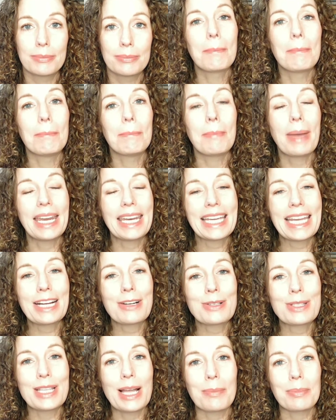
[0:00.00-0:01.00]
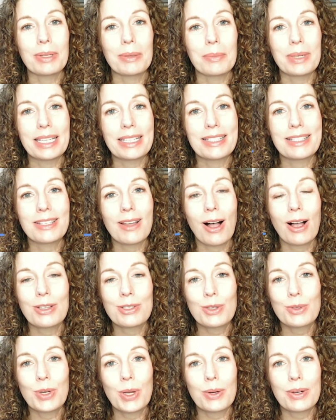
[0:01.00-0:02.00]
Medicare supplements,
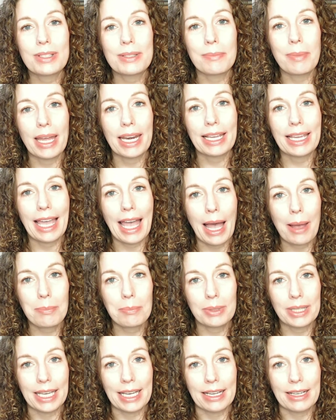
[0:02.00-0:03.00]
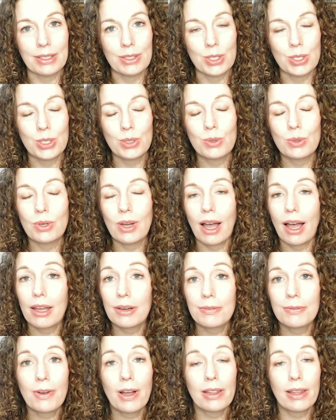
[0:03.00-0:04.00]
also known as Medigap plans, do
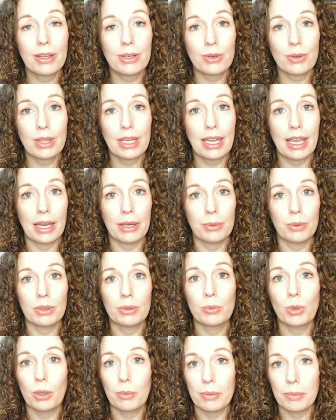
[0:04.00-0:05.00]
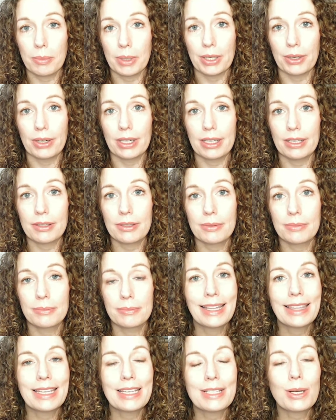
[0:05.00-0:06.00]
not fall under the annual enrollment period.
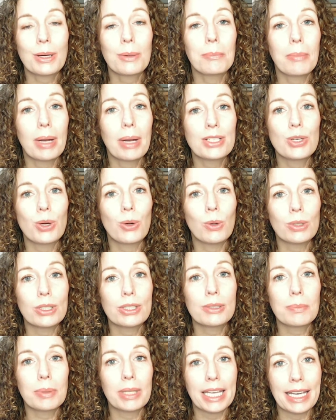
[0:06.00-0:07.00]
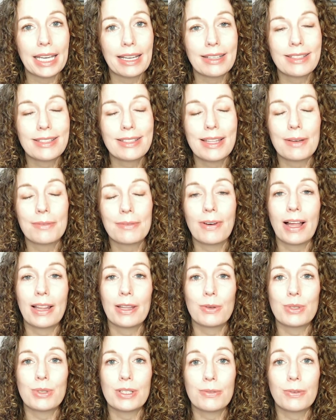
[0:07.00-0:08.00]
These are much older plans that
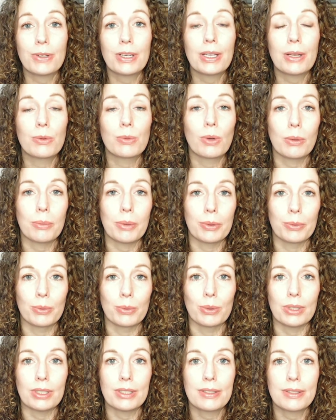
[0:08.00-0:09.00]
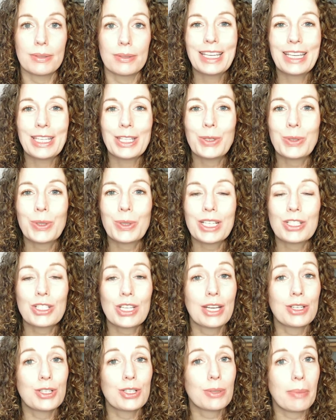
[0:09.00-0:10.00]
follow different enrollment rules. You can
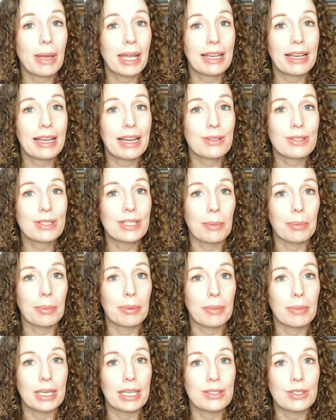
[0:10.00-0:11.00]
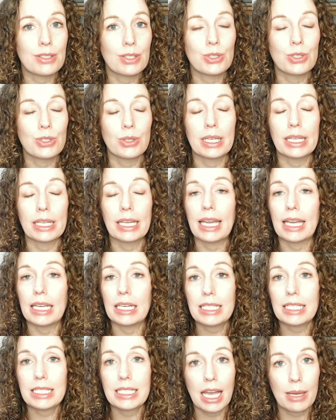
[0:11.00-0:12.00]
change your Medicare supplement during
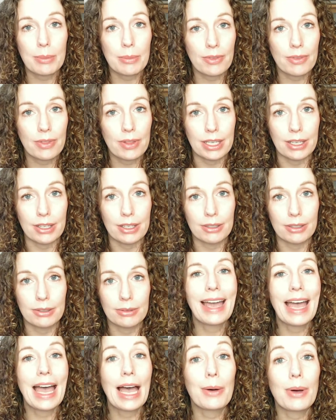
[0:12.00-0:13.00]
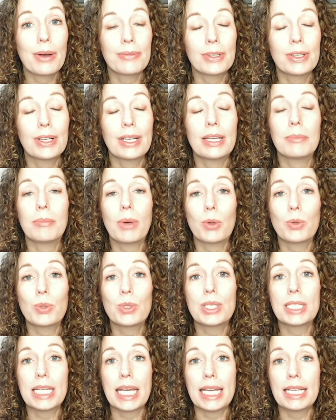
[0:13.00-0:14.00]
any time of the year. However, in
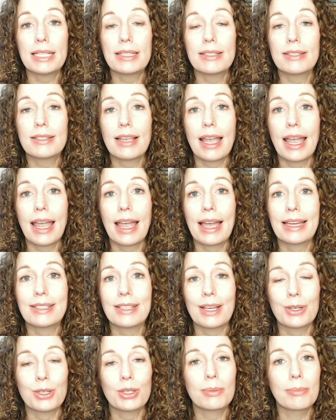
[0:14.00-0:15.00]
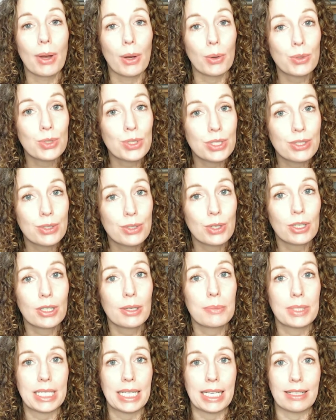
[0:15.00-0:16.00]
most states and under most
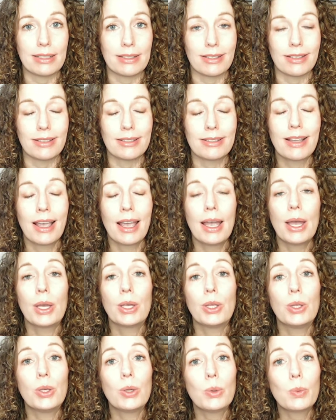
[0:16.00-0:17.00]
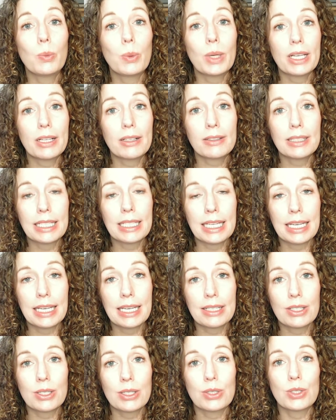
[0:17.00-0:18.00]
circumstances, you will
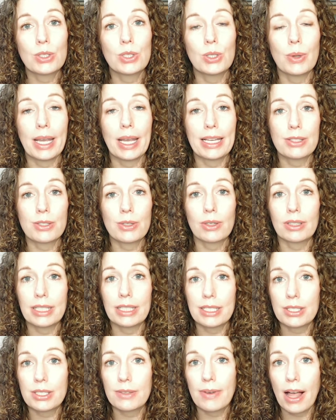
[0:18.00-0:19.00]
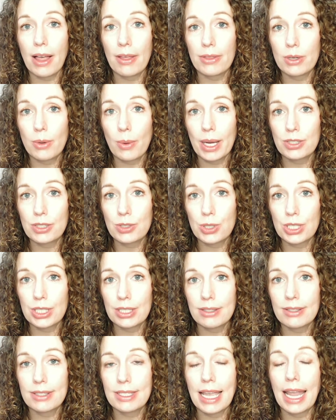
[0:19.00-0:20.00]
need to answer a list of health
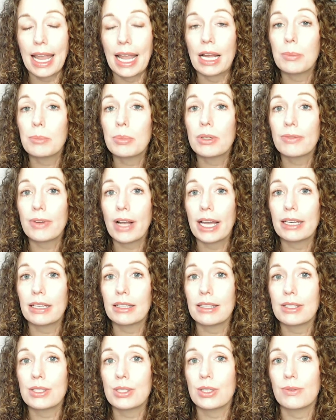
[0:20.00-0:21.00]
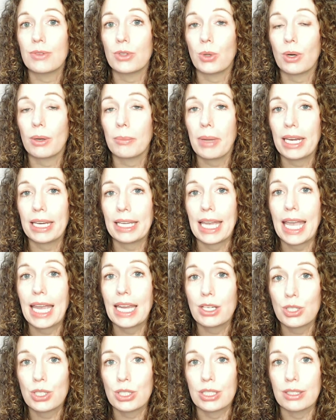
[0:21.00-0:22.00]
questions and provide a list of your
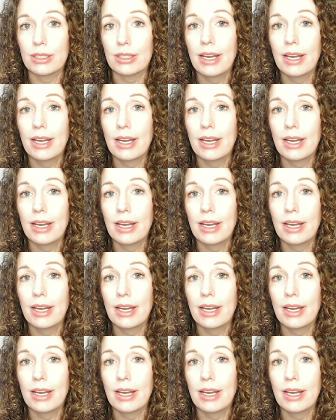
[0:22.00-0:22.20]
medication